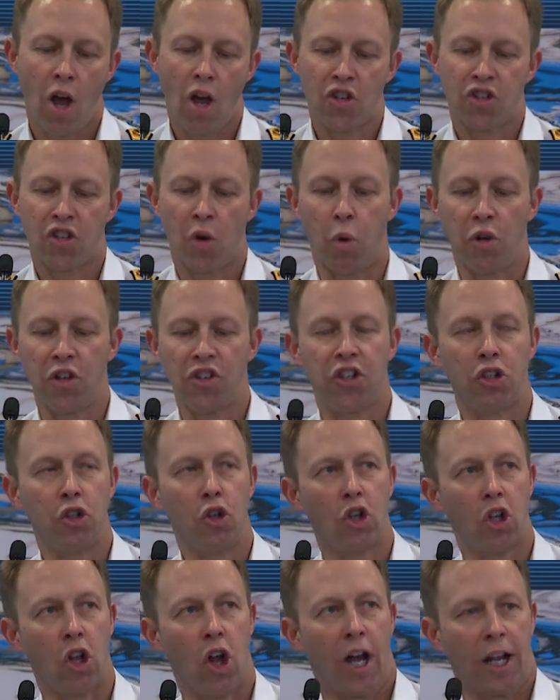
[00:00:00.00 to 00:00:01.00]
So what does it
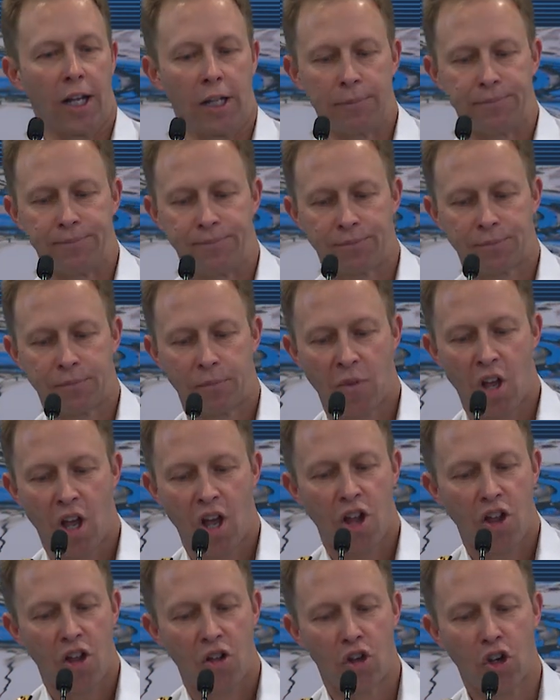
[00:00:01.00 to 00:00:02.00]
look like?
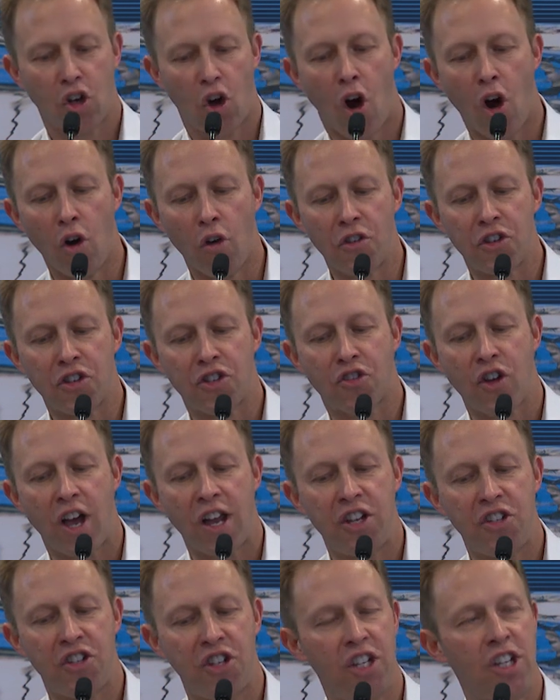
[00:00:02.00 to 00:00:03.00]
The core of the
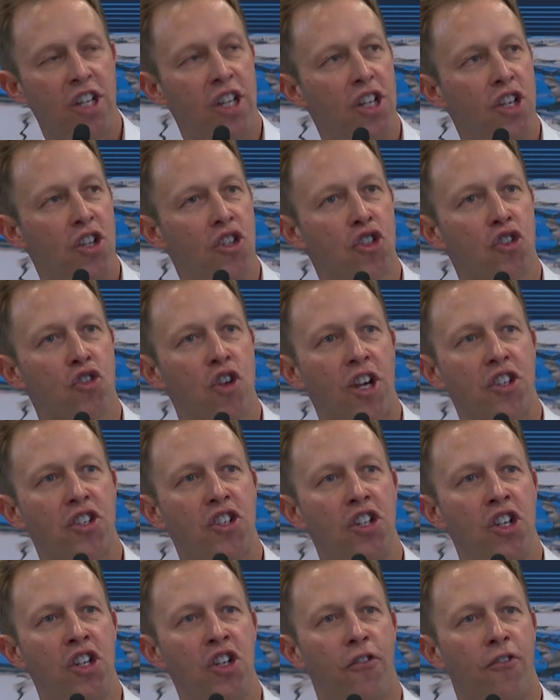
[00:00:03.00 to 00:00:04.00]
strategy is
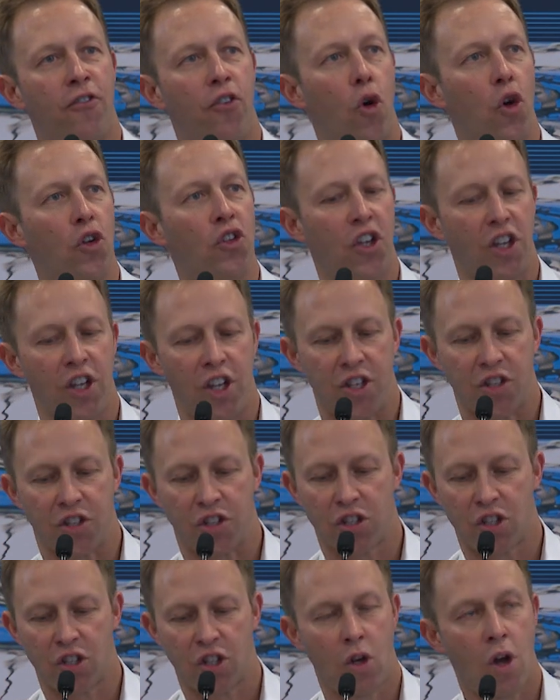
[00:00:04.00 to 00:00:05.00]
structured into four
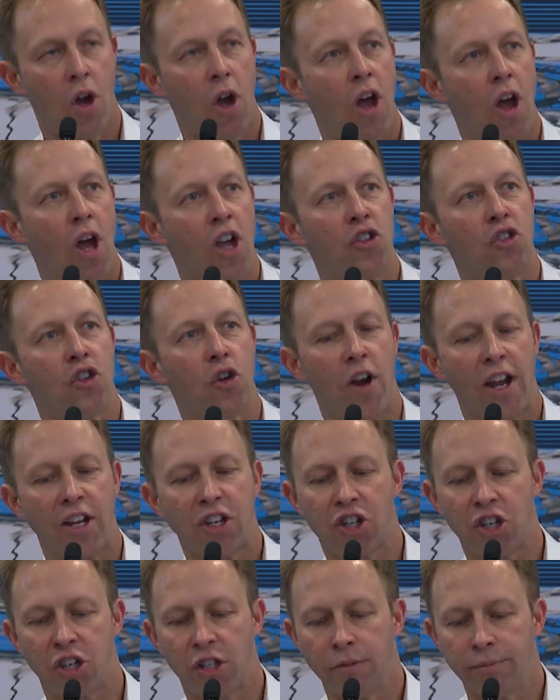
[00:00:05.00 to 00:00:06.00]
Ds.
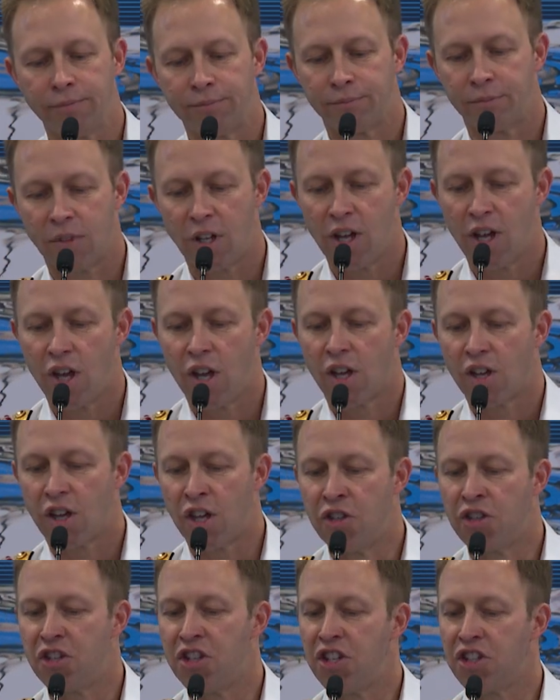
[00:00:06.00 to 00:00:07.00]
Direction,
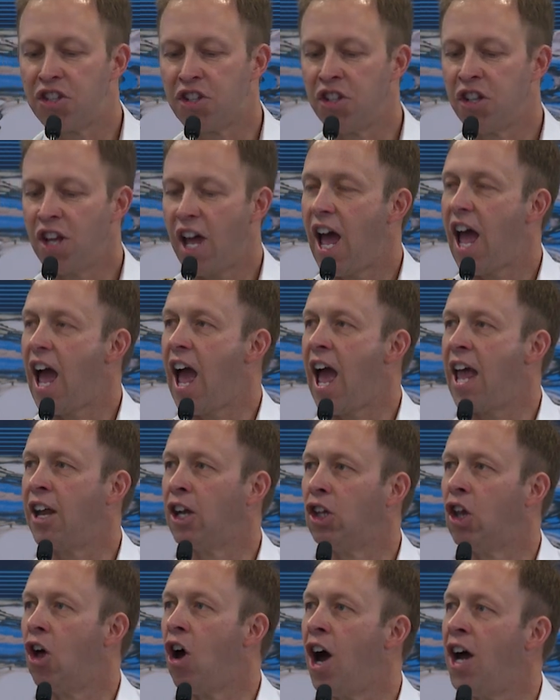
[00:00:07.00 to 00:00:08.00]
consistent and
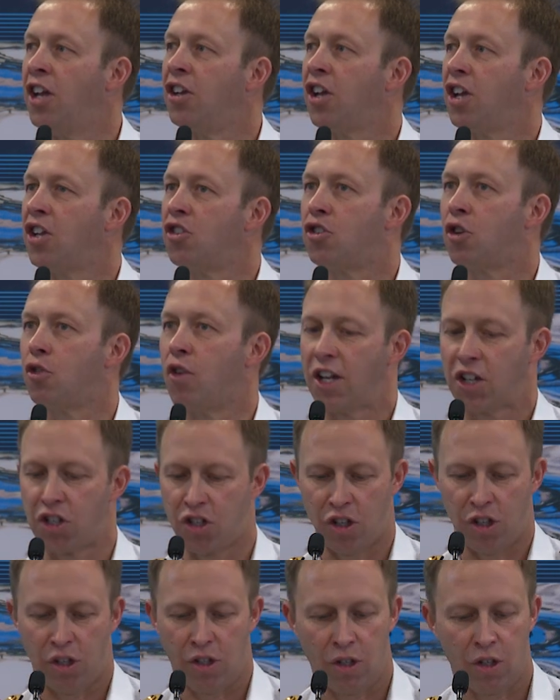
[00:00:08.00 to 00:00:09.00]
aligned
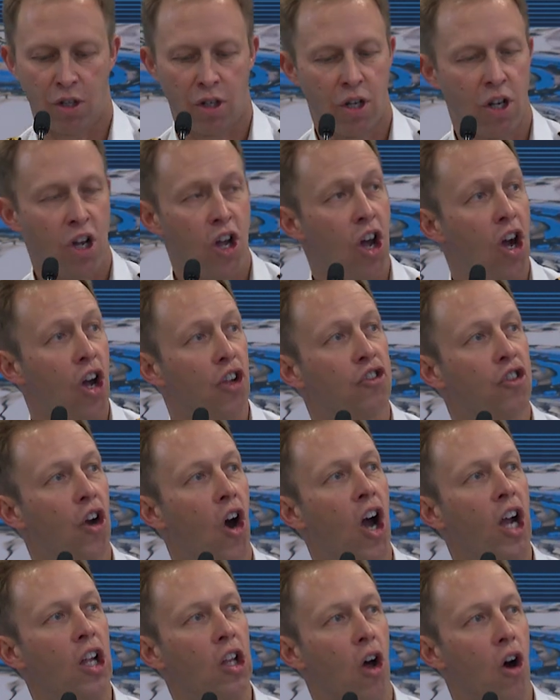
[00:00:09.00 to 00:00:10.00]
direction.
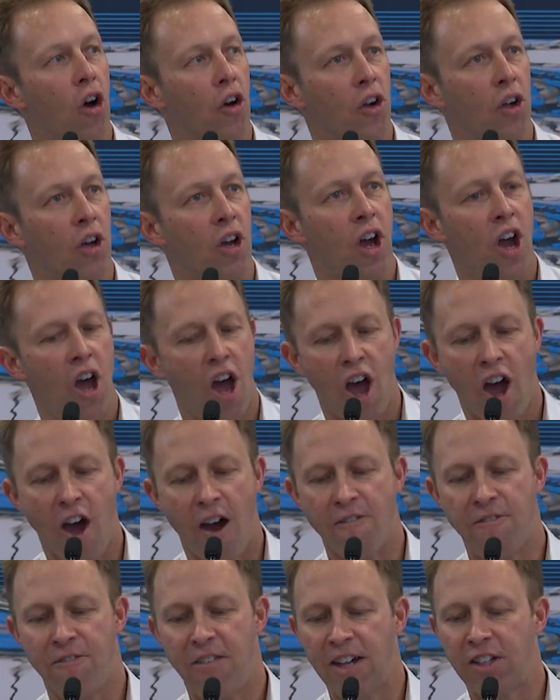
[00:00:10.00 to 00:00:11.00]
Dialogue,
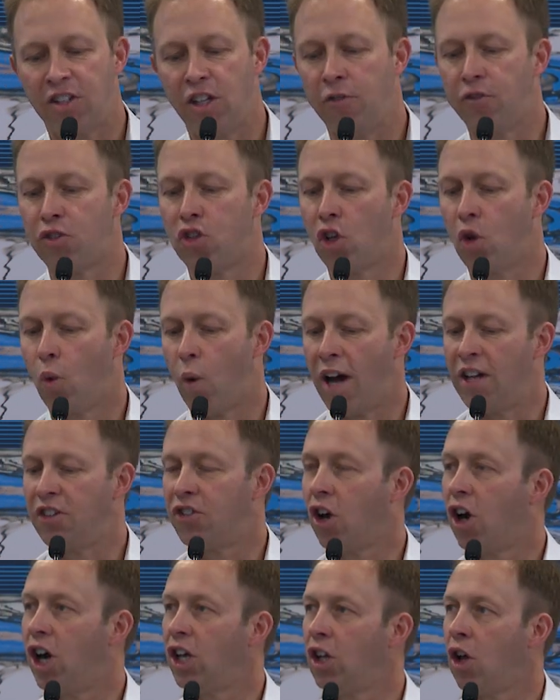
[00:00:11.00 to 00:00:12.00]
effective two-way
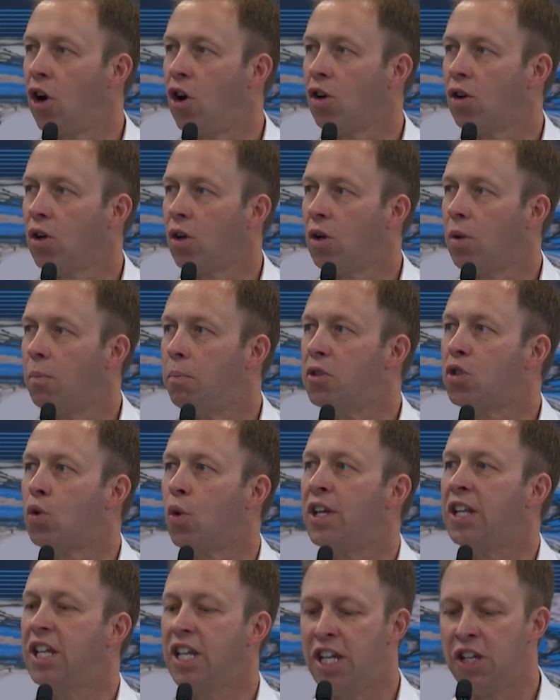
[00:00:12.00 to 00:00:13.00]
dialogue
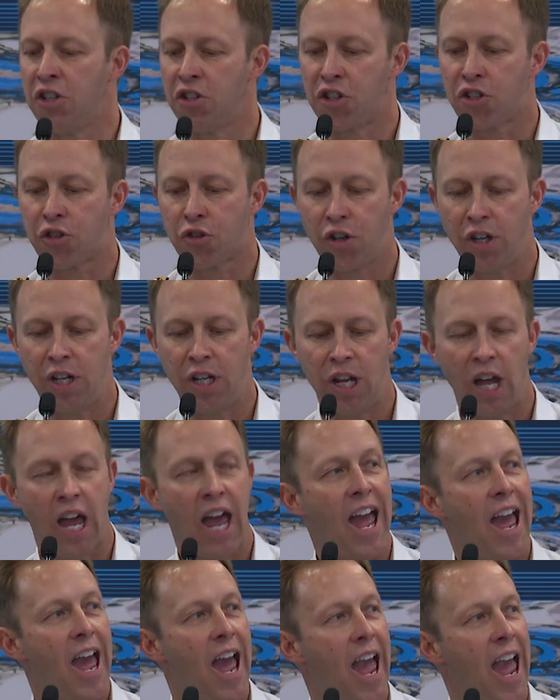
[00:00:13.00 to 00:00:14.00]
between industry
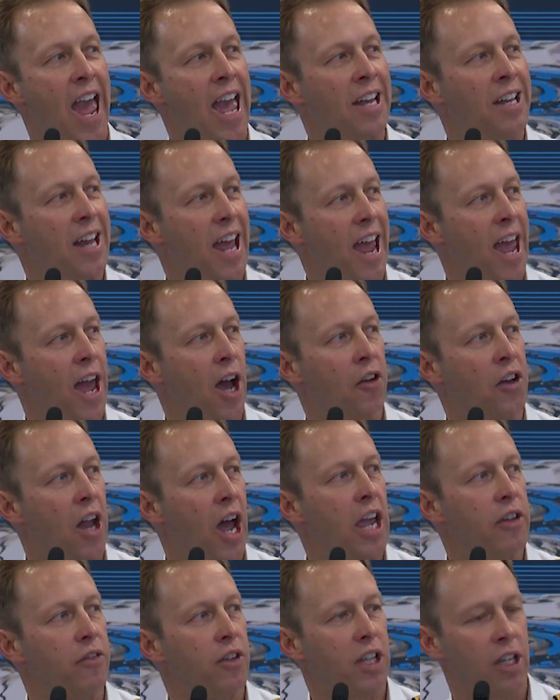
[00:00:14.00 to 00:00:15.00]
and our
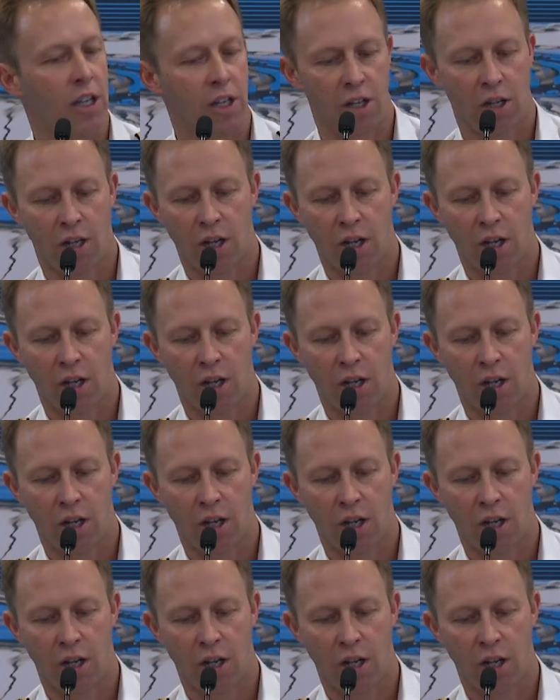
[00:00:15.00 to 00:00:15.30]
Navy.